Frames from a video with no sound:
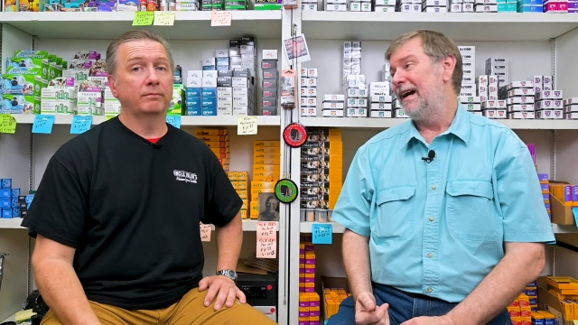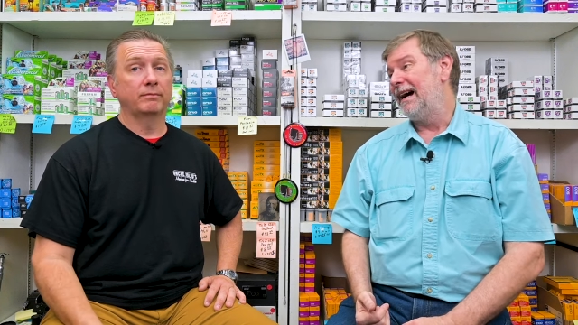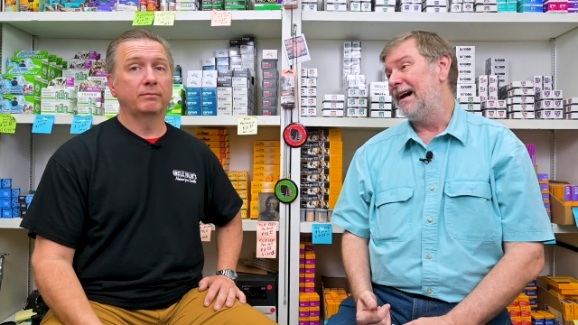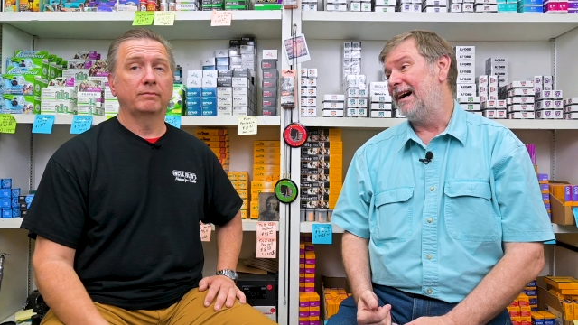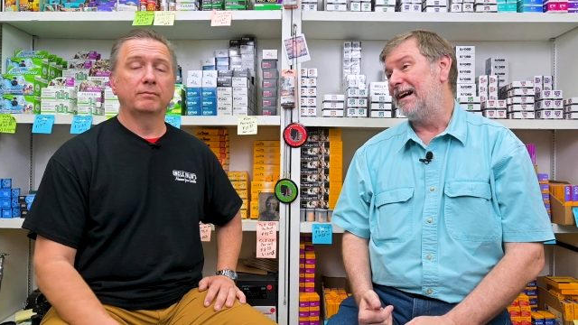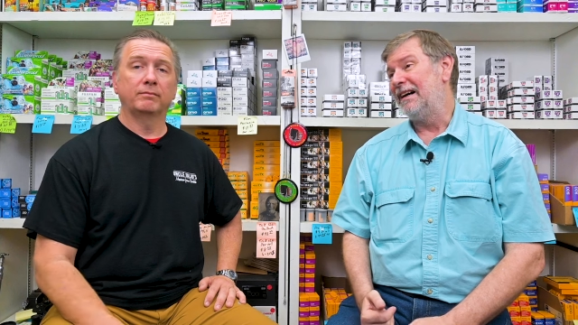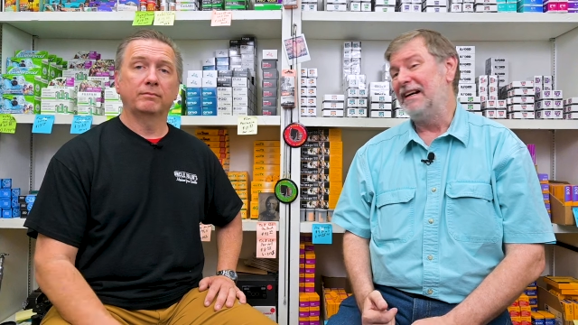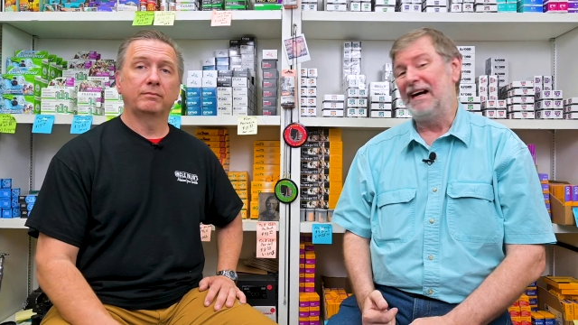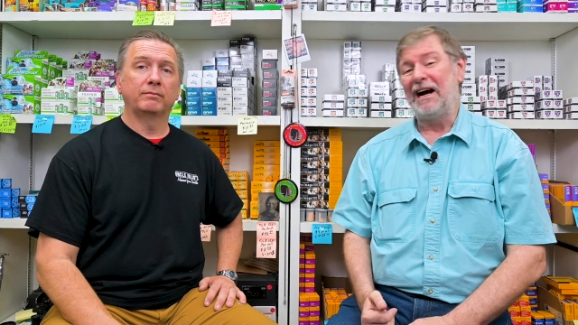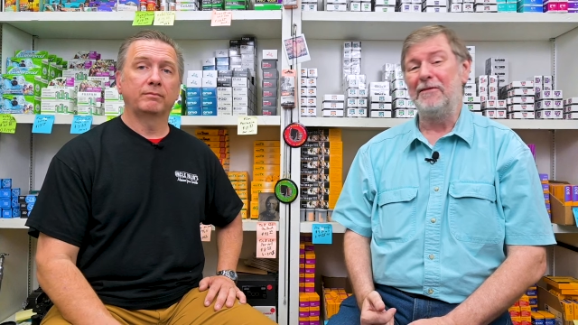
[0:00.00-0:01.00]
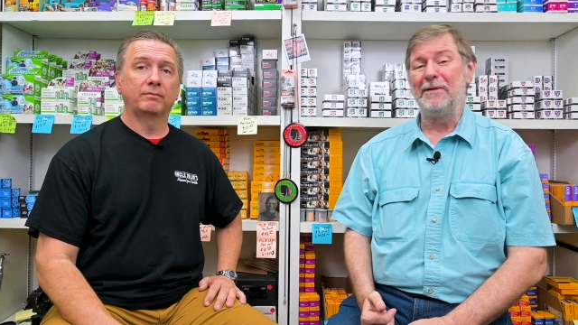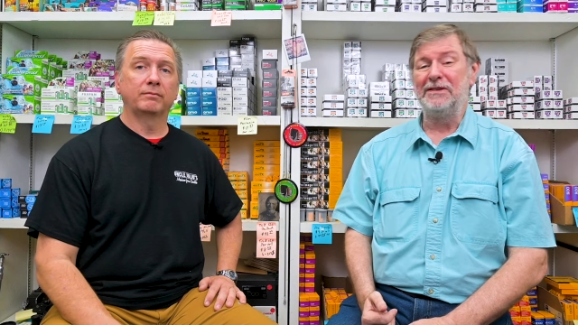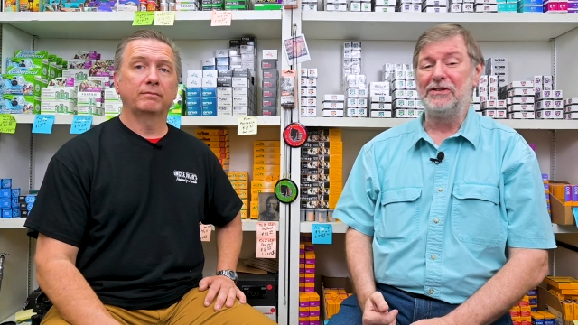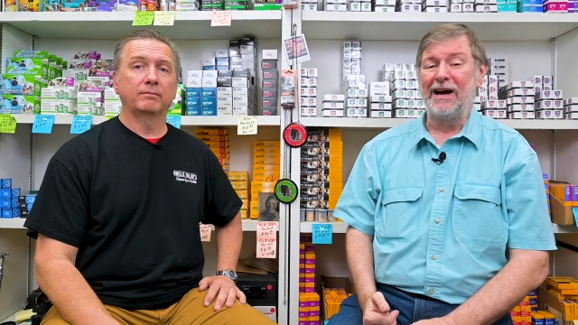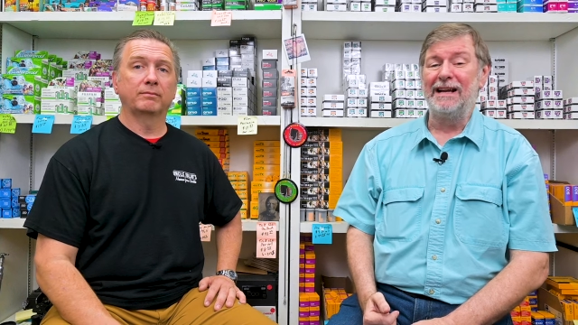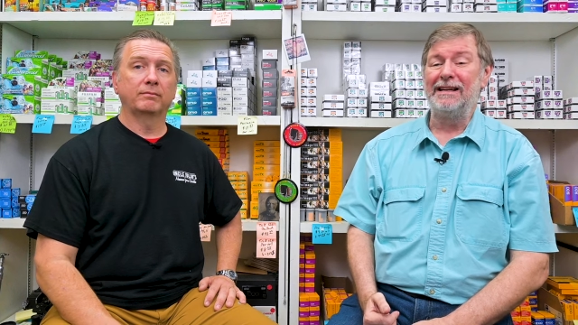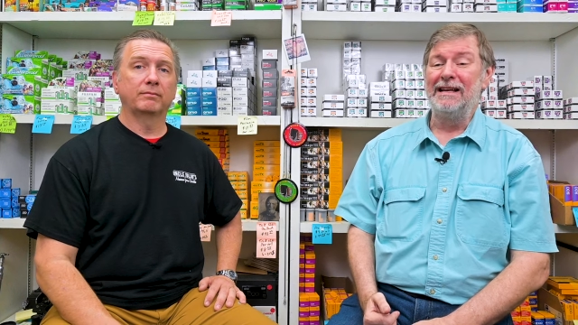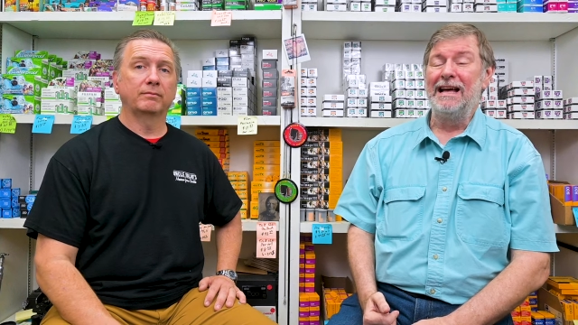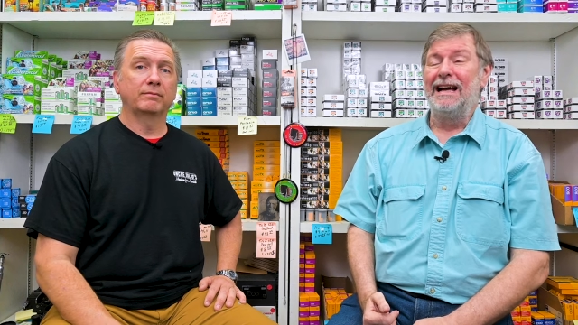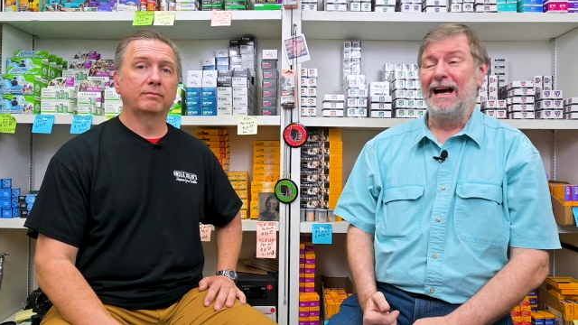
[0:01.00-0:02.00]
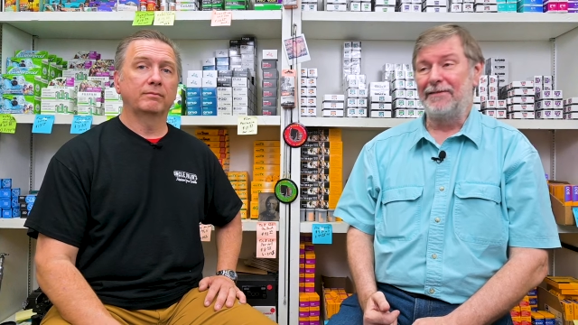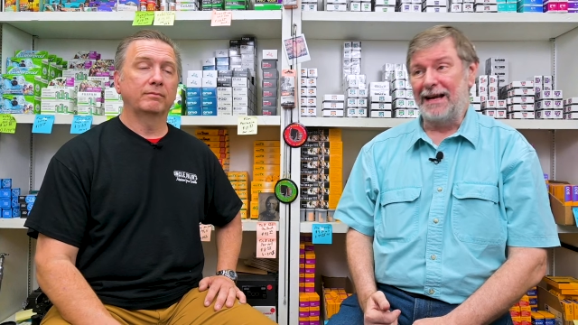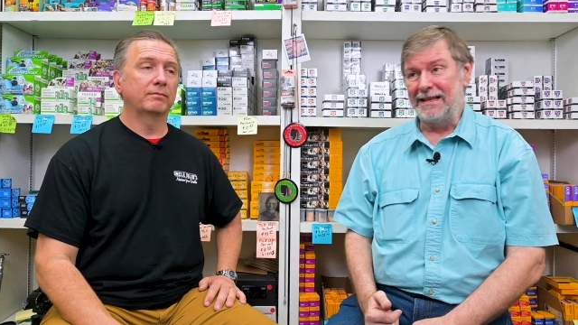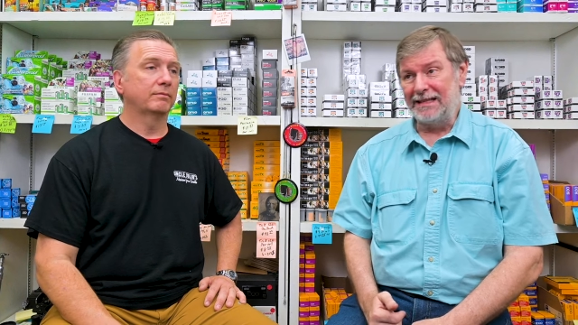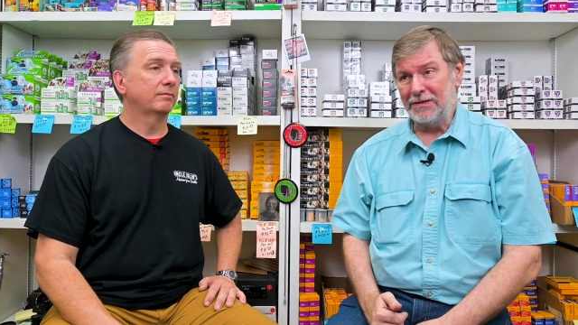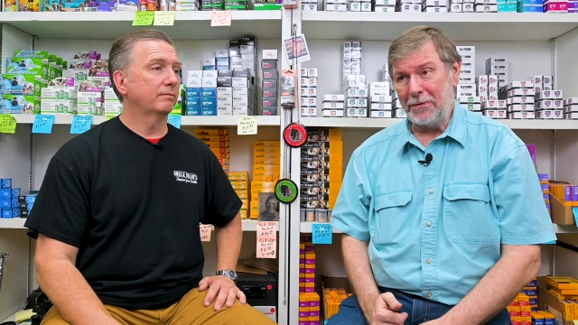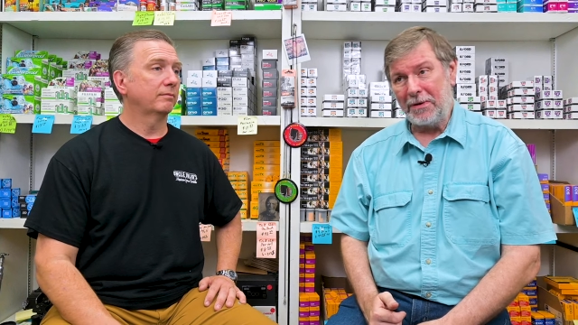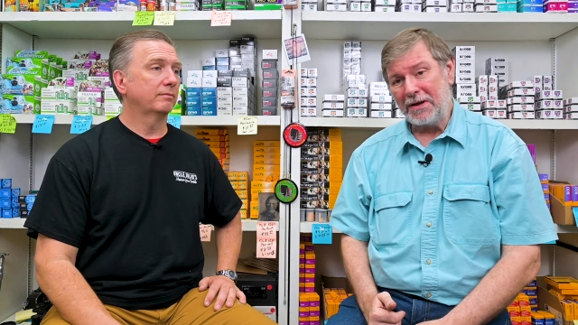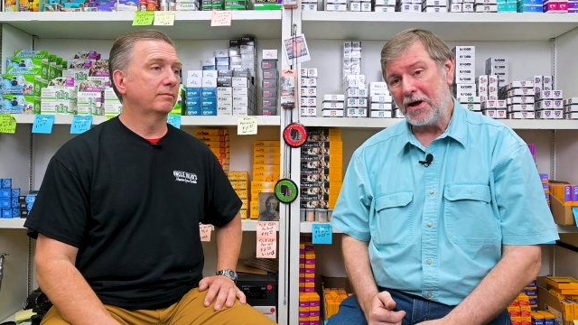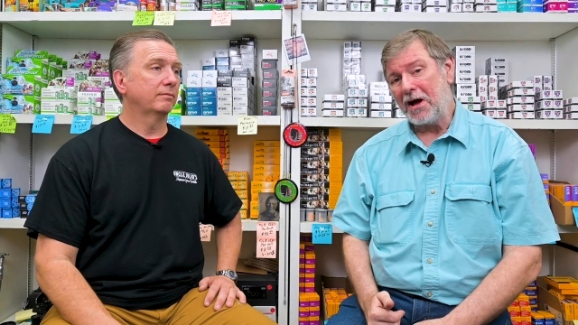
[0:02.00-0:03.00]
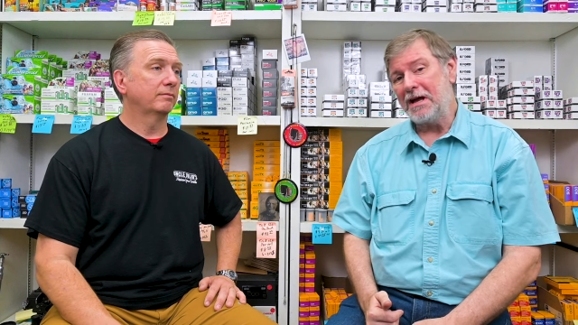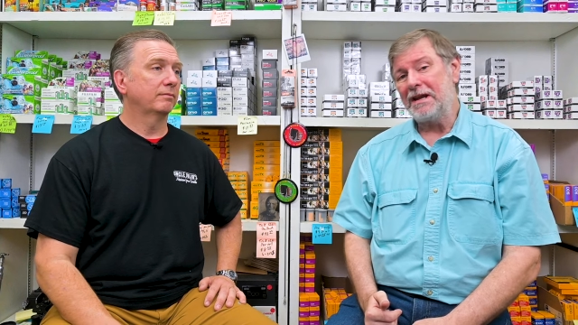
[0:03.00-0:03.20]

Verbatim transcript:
Speaker 1: uh, I've been trying to. I've got this going on,